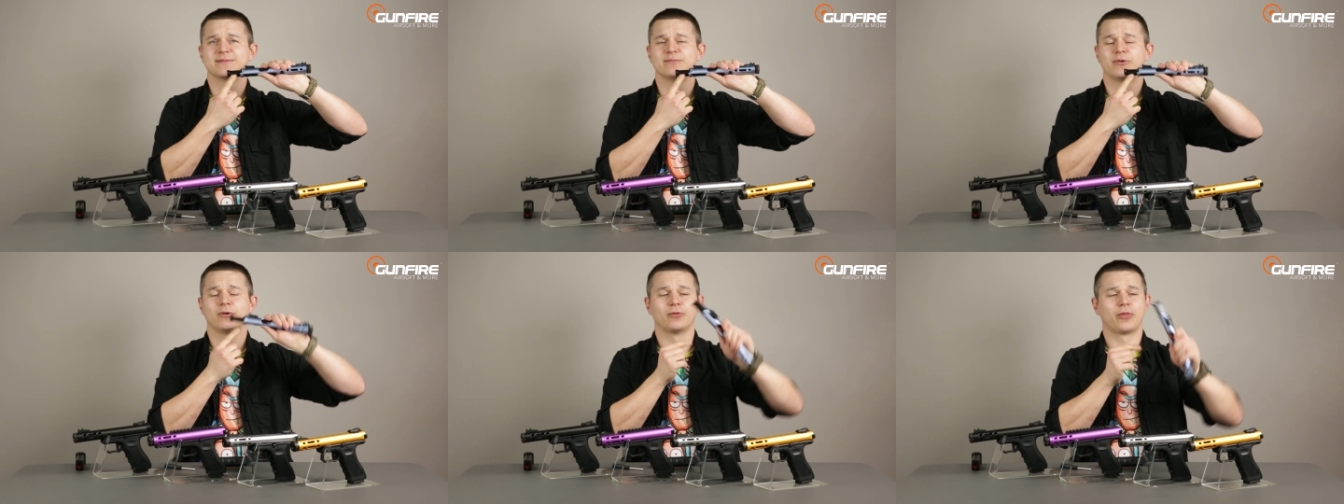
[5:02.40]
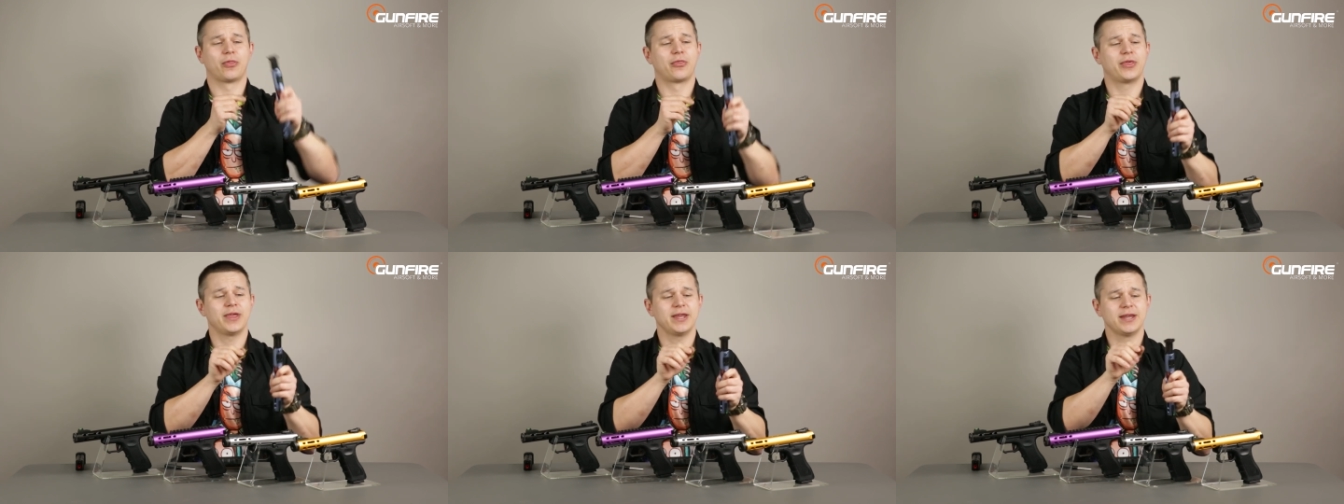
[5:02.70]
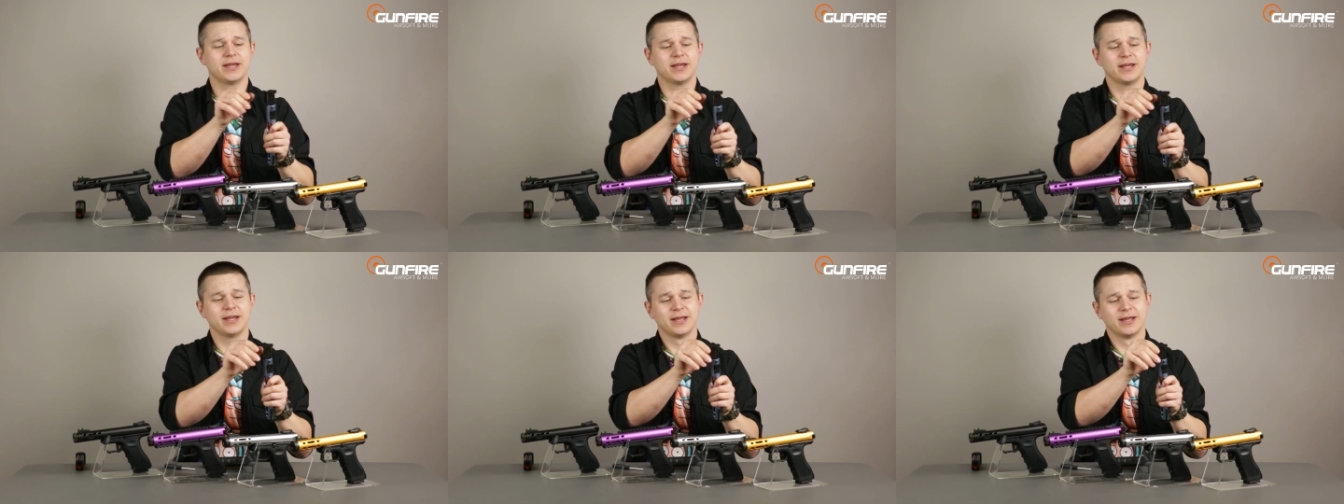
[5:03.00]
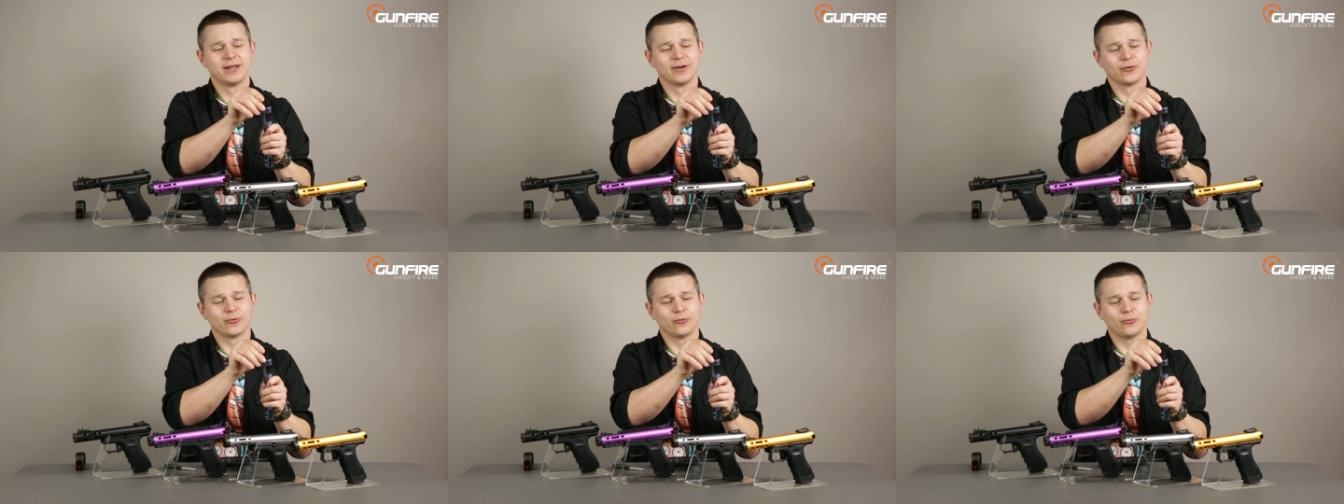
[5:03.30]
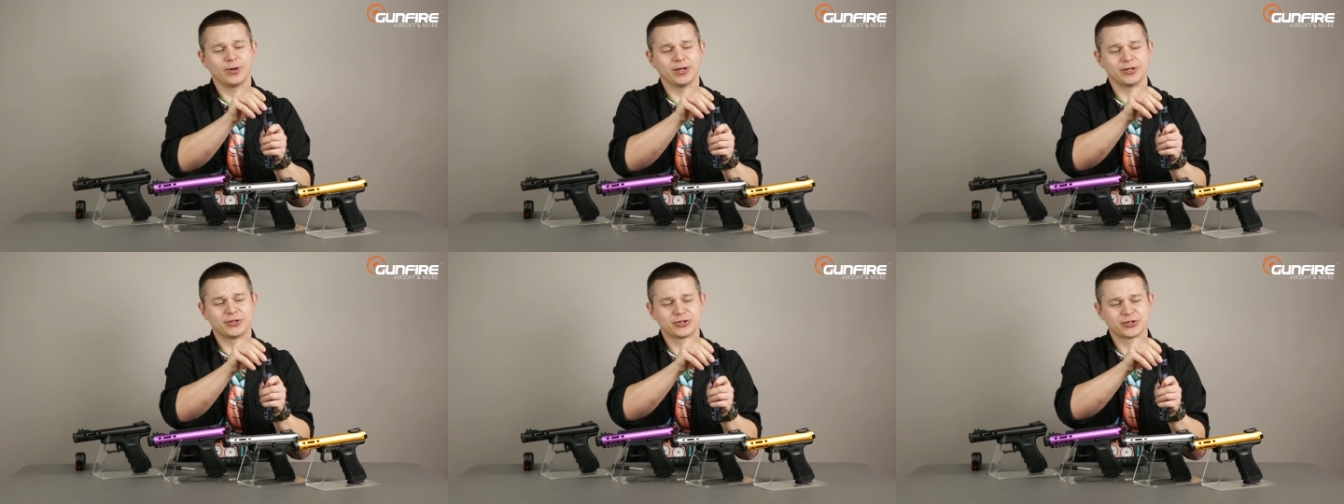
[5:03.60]
small thingy,
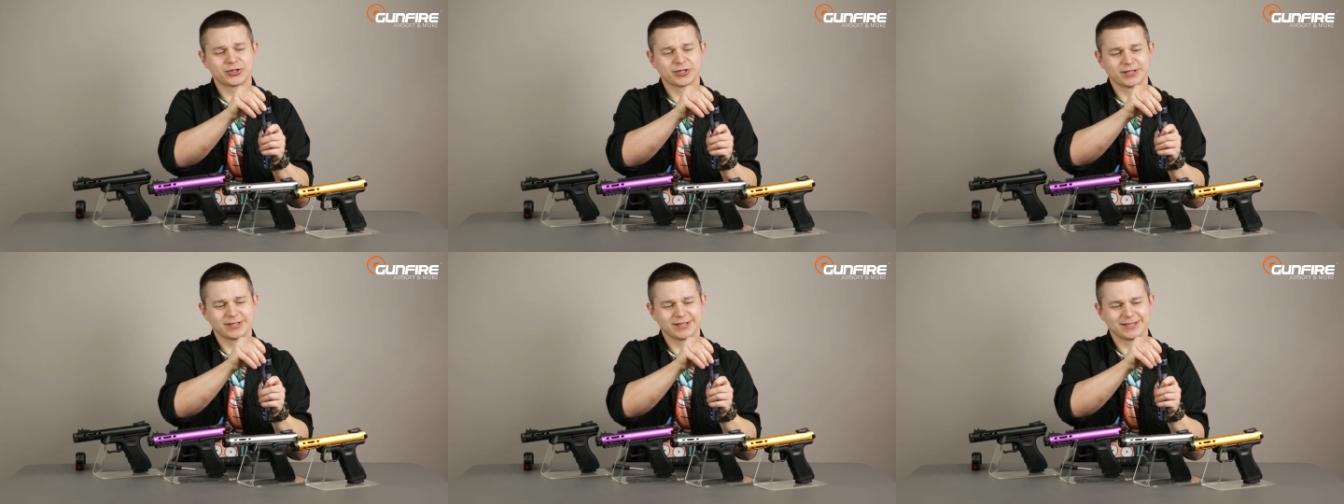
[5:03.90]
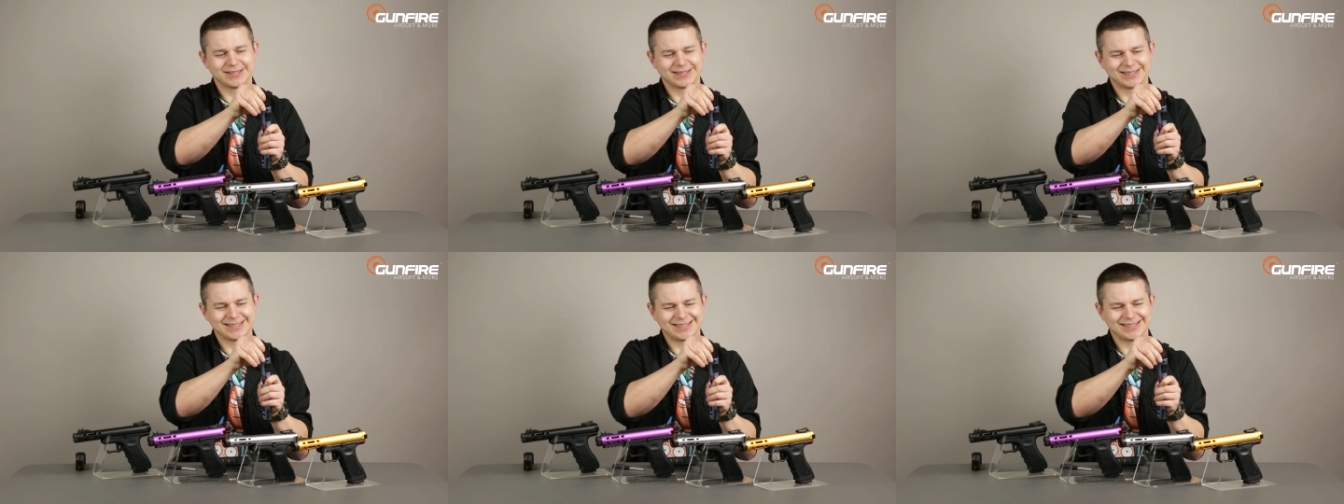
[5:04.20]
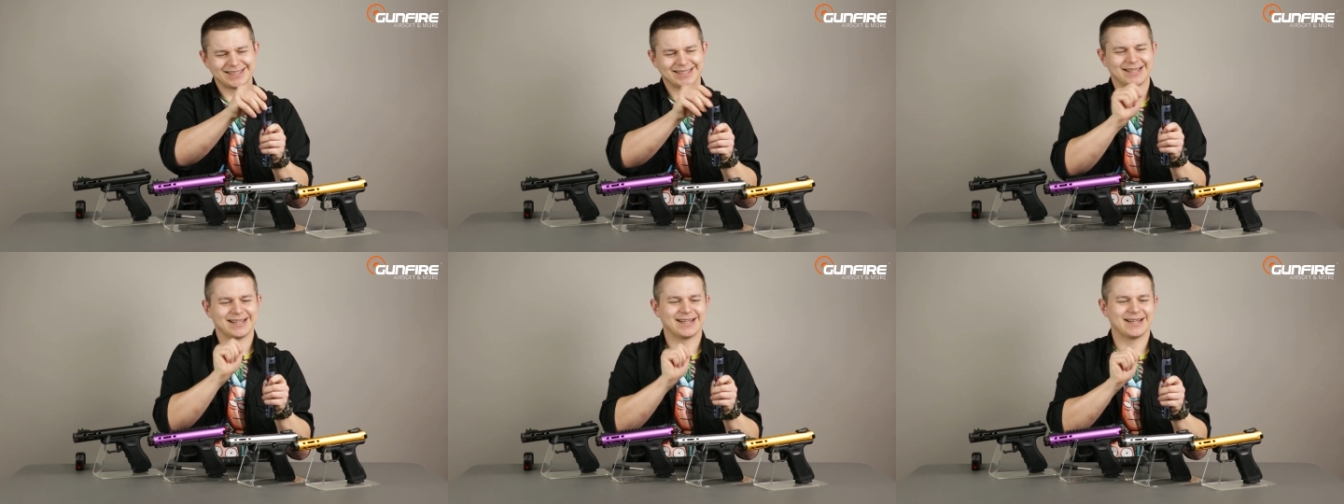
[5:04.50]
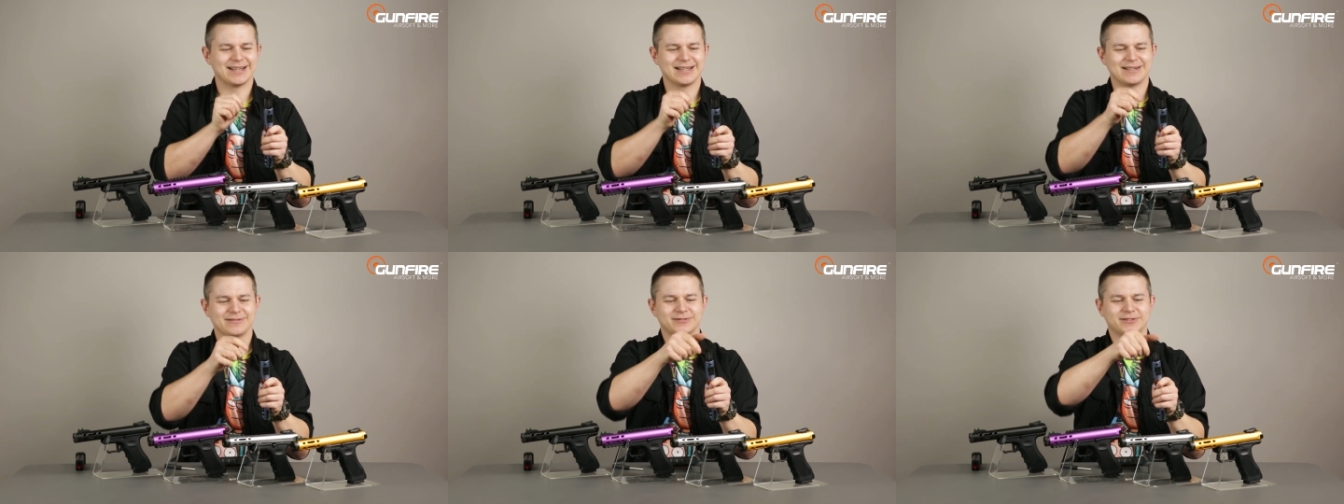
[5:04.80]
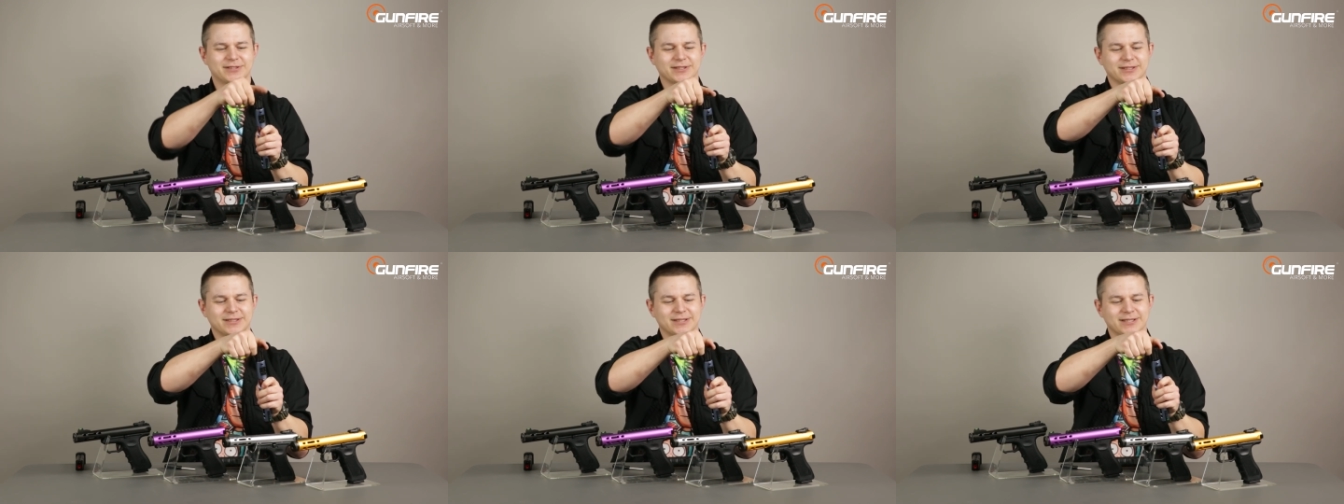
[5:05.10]
which
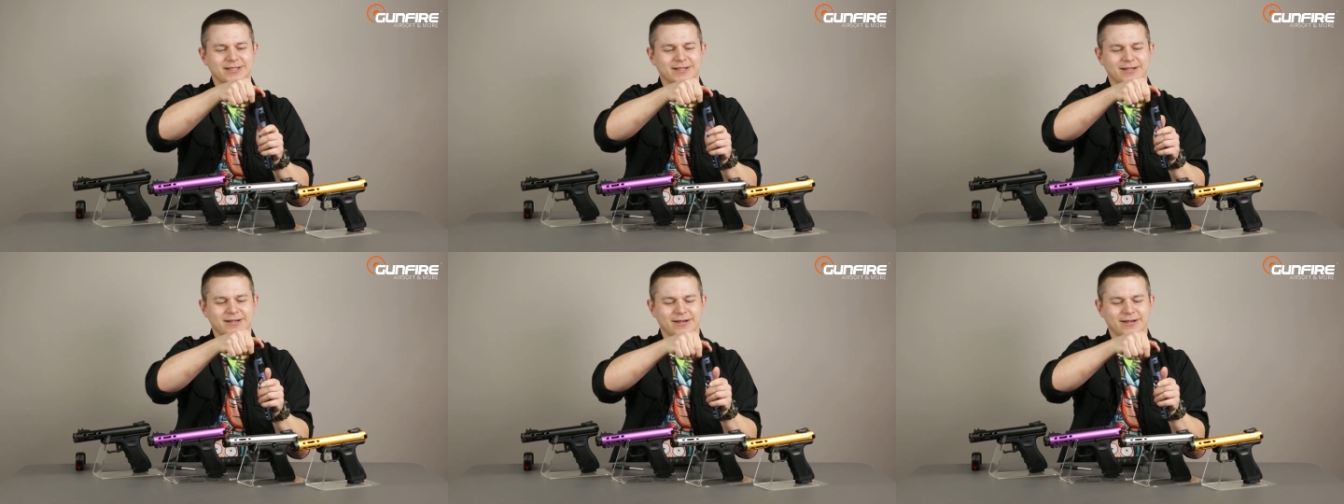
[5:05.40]
after